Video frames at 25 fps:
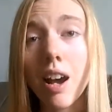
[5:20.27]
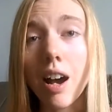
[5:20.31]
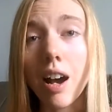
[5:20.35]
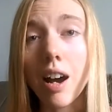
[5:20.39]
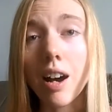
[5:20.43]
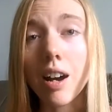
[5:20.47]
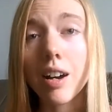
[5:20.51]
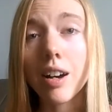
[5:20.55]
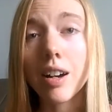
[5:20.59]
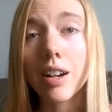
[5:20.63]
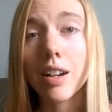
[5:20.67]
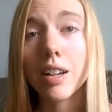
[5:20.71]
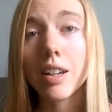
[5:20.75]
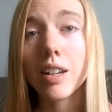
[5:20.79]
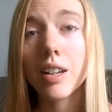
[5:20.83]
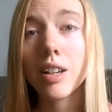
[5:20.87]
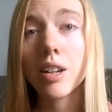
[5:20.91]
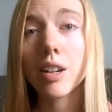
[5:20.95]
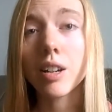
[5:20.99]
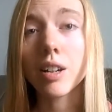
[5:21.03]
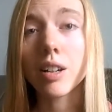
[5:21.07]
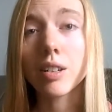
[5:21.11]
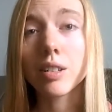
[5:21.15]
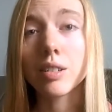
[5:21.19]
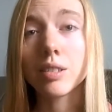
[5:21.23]

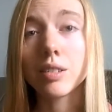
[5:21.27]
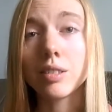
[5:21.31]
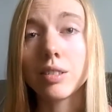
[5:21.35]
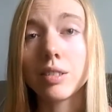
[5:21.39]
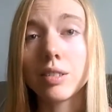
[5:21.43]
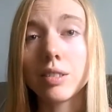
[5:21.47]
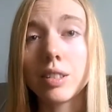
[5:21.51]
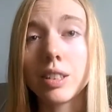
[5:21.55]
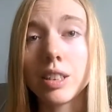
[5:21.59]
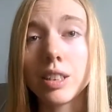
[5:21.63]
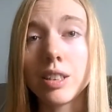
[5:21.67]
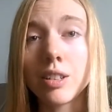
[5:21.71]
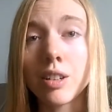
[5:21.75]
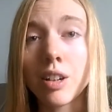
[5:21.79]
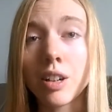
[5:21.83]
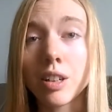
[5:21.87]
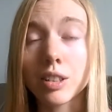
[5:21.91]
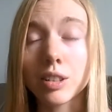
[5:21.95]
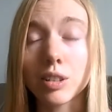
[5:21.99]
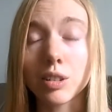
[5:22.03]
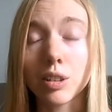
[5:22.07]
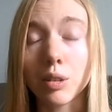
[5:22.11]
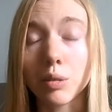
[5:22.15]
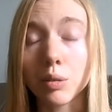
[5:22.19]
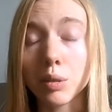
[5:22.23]
I did
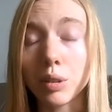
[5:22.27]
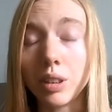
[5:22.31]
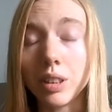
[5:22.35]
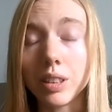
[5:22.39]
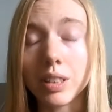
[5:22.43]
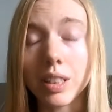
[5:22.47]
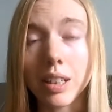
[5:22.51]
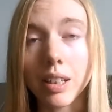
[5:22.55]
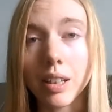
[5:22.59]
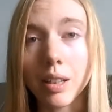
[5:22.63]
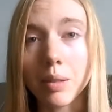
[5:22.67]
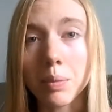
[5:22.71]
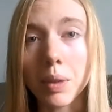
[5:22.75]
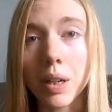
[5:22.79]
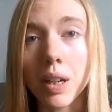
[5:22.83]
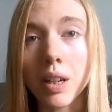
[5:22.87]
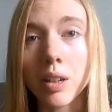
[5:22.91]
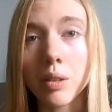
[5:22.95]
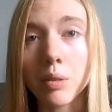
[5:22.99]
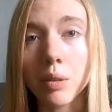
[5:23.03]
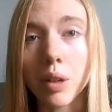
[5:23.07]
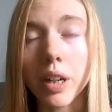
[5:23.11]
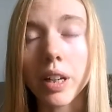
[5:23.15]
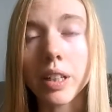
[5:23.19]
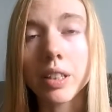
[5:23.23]
not start really taking my
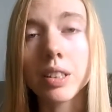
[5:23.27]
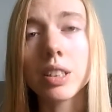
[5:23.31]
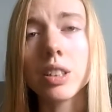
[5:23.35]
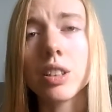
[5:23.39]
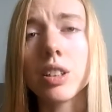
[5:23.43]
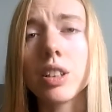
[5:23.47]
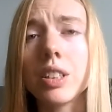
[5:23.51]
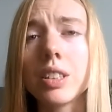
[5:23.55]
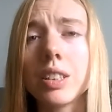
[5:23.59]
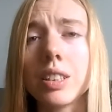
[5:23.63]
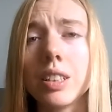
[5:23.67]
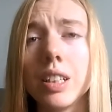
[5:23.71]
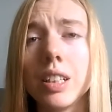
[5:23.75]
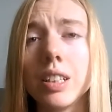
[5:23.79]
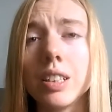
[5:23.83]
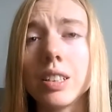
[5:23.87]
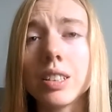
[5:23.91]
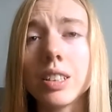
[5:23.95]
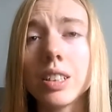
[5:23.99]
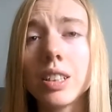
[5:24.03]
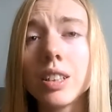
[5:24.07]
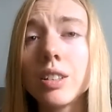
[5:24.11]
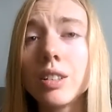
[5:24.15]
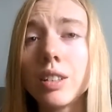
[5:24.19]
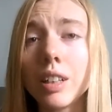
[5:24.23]
writing seriously
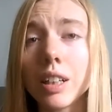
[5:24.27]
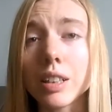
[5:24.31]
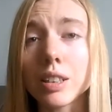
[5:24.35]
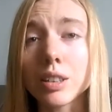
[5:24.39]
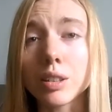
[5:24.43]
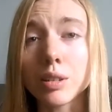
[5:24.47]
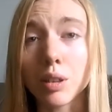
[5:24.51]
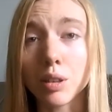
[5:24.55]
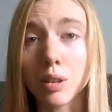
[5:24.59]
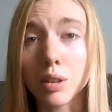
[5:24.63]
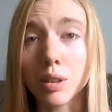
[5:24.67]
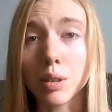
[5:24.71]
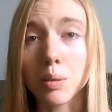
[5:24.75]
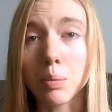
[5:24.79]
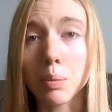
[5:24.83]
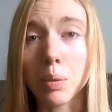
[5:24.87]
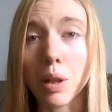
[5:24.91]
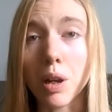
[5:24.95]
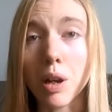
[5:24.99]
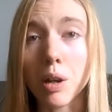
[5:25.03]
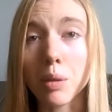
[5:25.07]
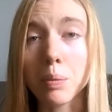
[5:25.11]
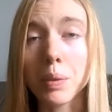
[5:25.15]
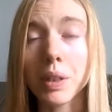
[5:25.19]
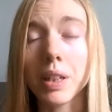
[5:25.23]
until I started the
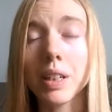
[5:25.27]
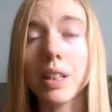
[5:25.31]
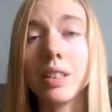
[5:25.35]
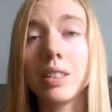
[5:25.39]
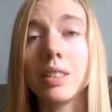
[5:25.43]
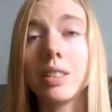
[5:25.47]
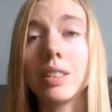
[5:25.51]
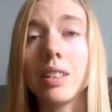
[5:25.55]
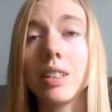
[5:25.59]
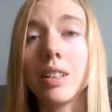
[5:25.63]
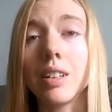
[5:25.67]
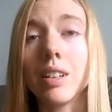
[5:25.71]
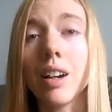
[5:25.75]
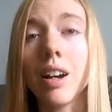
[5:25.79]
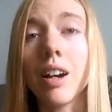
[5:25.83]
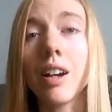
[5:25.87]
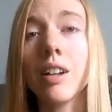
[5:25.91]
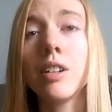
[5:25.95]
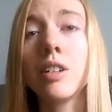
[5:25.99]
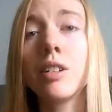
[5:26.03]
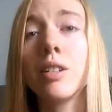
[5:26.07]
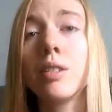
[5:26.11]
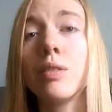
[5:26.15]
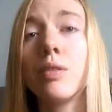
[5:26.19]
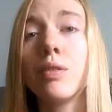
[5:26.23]
blog because it
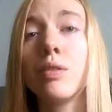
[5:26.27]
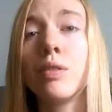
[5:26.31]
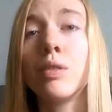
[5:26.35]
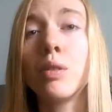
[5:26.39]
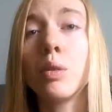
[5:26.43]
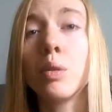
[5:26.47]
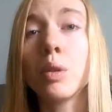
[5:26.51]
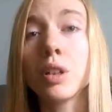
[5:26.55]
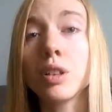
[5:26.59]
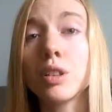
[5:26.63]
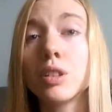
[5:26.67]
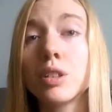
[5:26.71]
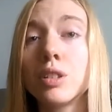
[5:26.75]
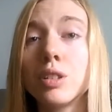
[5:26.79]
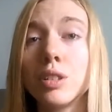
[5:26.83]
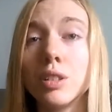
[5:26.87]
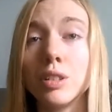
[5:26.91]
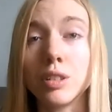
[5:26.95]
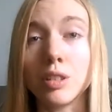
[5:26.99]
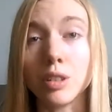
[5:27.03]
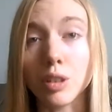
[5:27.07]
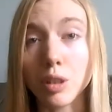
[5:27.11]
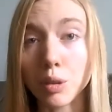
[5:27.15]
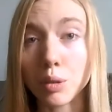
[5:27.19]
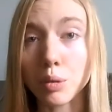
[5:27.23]
kind of
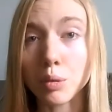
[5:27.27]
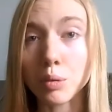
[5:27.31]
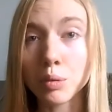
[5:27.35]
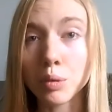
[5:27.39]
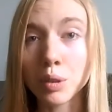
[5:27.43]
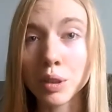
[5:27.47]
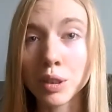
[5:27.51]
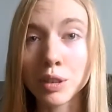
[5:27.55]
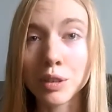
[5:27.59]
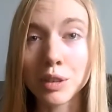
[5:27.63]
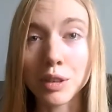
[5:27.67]
forces you